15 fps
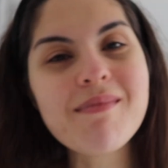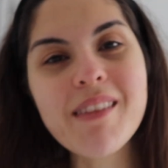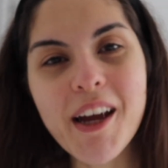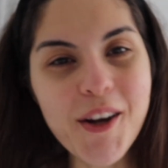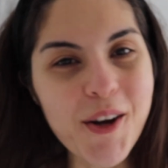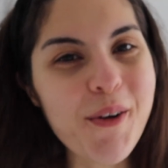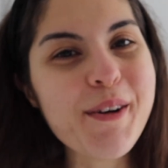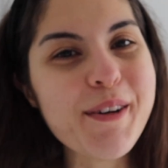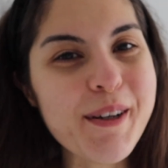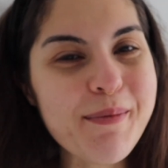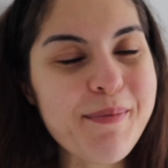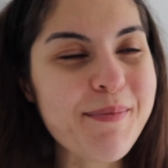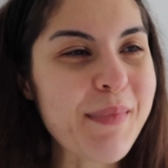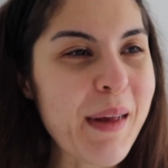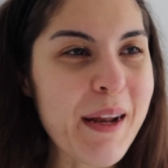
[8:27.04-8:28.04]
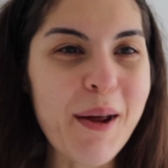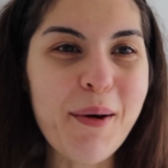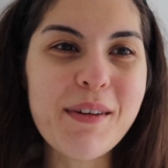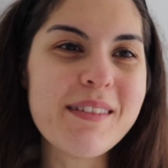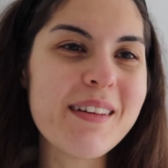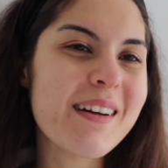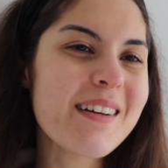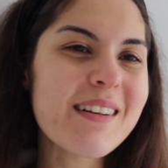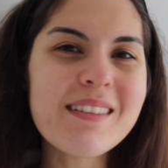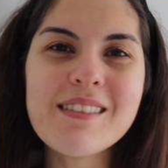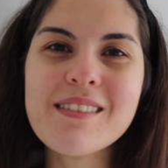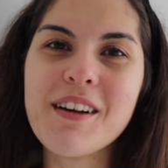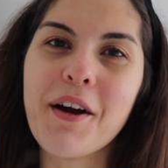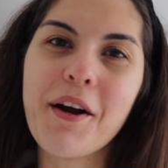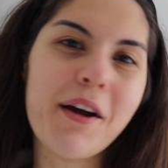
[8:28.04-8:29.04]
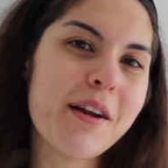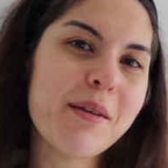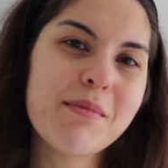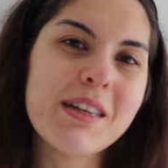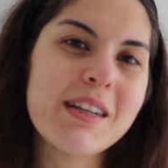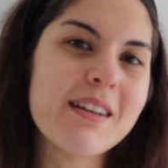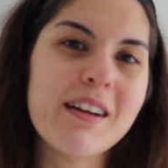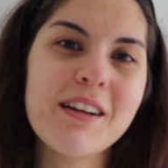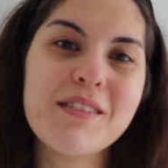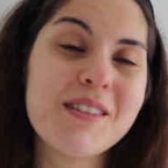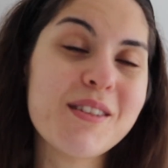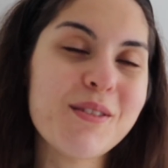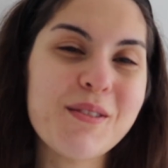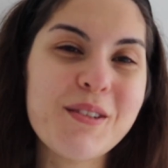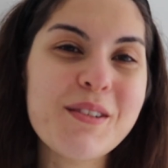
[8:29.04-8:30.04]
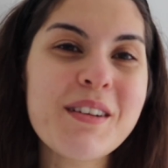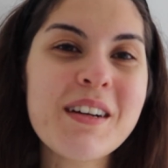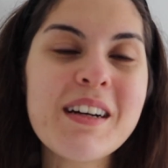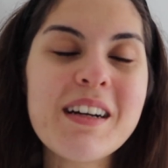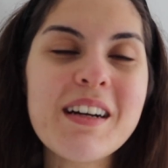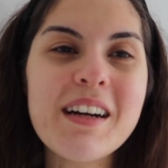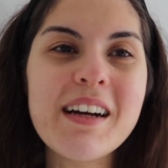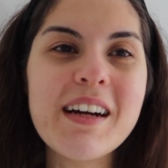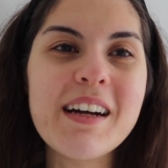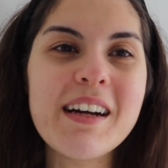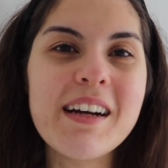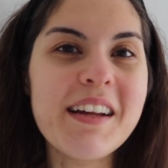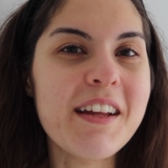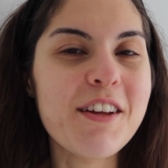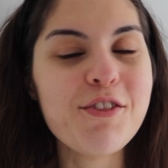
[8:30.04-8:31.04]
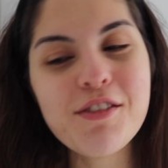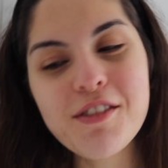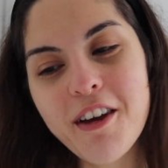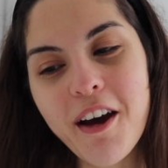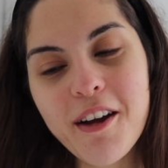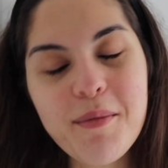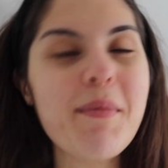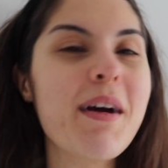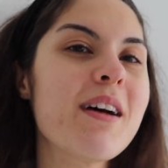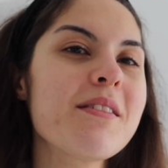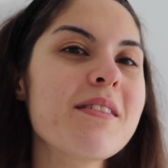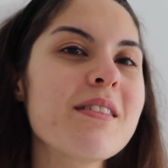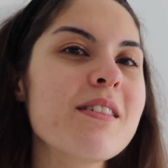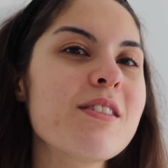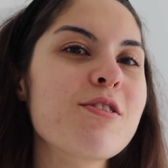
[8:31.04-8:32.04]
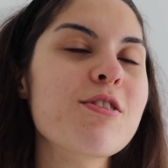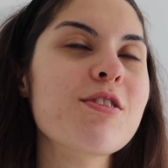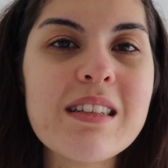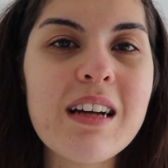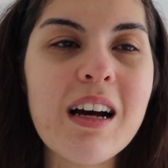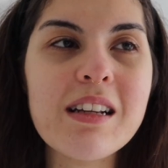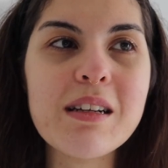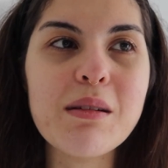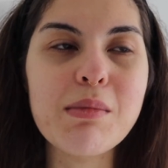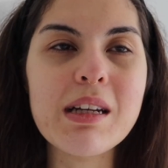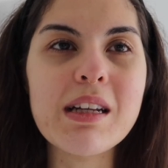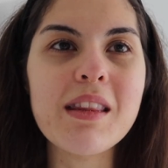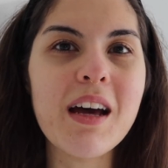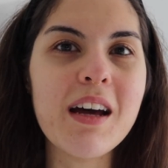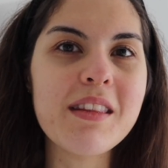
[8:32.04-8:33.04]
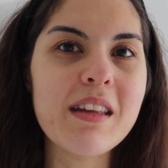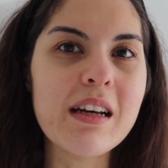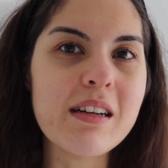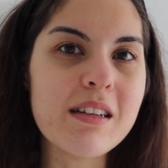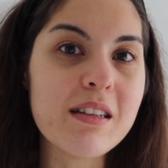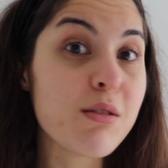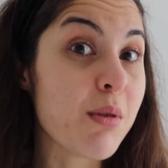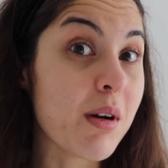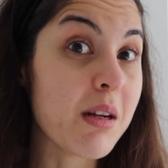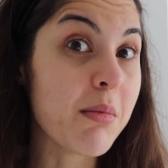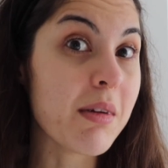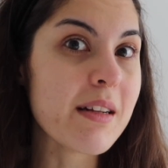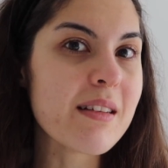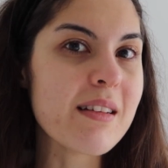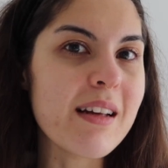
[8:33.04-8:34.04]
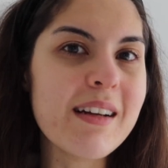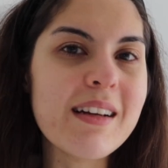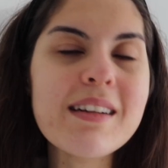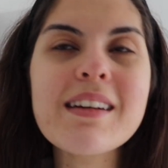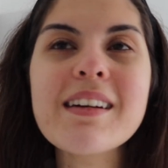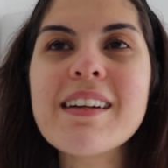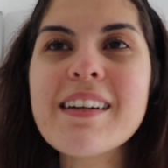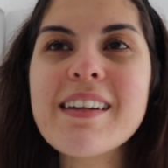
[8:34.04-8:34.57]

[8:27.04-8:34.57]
I know him, and I was like, he's not gonna be here at 2, and I just got a message telling me that they're 20 minutes late,